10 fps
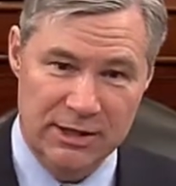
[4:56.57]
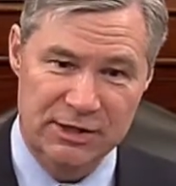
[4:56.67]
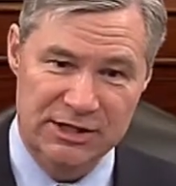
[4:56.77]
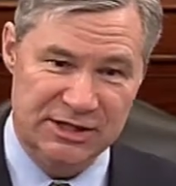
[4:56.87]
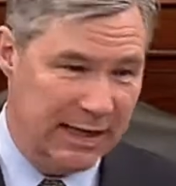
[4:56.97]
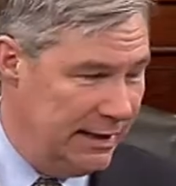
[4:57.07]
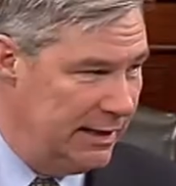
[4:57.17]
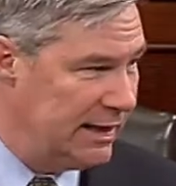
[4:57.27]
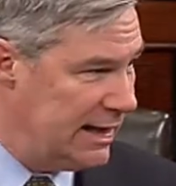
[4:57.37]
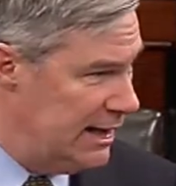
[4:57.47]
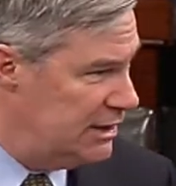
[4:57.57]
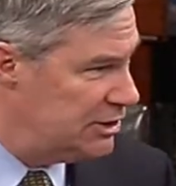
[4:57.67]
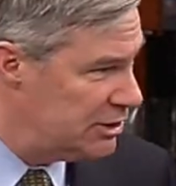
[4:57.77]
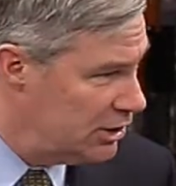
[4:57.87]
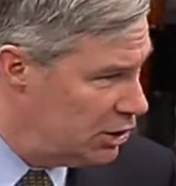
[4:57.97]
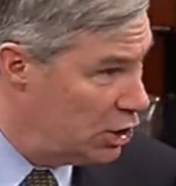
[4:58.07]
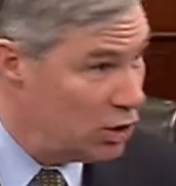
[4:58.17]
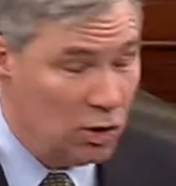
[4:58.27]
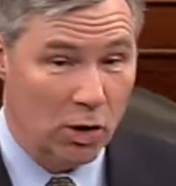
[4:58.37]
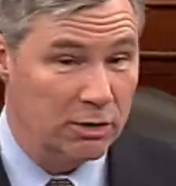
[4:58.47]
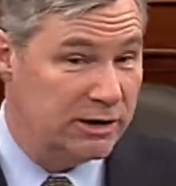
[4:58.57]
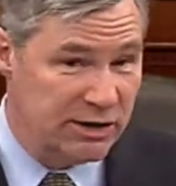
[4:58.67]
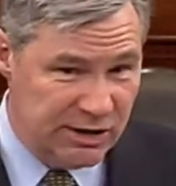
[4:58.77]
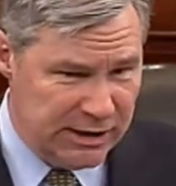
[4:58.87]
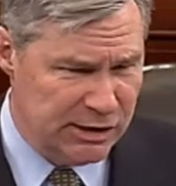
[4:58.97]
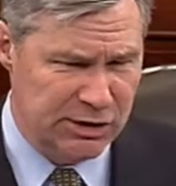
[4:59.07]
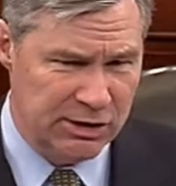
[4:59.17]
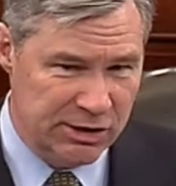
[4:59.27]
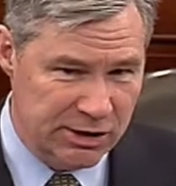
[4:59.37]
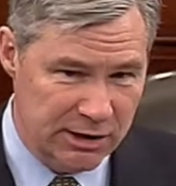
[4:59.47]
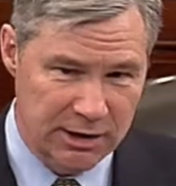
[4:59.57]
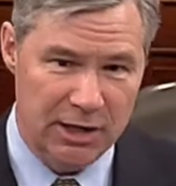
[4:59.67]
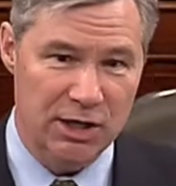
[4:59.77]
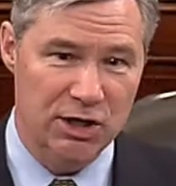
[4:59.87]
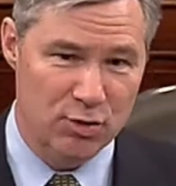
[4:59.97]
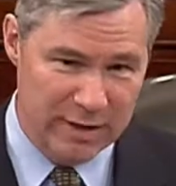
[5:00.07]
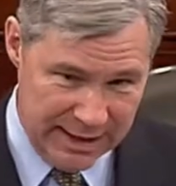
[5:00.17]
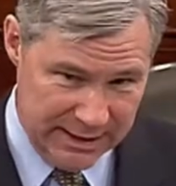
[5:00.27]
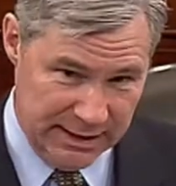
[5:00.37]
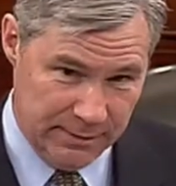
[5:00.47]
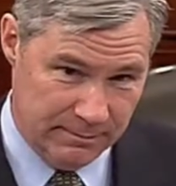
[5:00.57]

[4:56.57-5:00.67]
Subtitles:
decided a case called Citizens united.